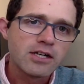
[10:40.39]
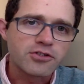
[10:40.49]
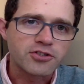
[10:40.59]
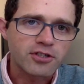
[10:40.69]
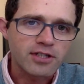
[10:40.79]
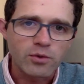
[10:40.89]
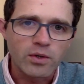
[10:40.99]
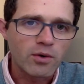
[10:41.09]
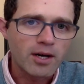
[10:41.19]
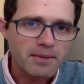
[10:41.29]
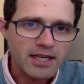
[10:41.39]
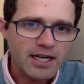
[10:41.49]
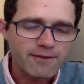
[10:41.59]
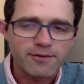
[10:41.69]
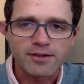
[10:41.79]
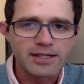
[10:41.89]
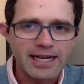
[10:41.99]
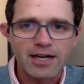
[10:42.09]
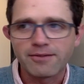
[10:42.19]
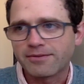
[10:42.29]
So certainly we want to be careful. And
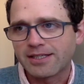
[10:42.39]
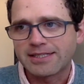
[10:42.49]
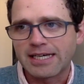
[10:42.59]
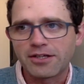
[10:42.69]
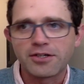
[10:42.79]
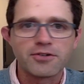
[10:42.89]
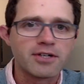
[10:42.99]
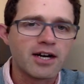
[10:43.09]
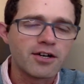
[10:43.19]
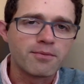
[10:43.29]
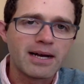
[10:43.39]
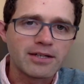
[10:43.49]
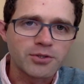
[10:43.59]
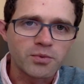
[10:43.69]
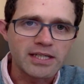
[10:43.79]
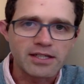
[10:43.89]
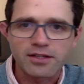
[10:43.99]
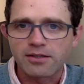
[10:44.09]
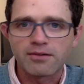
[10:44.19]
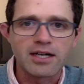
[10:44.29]
now let's say they're doing 100 miles a week,
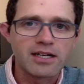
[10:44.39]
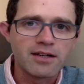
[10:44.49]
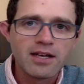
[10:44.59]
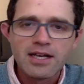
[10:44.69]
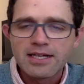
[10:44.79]
they're running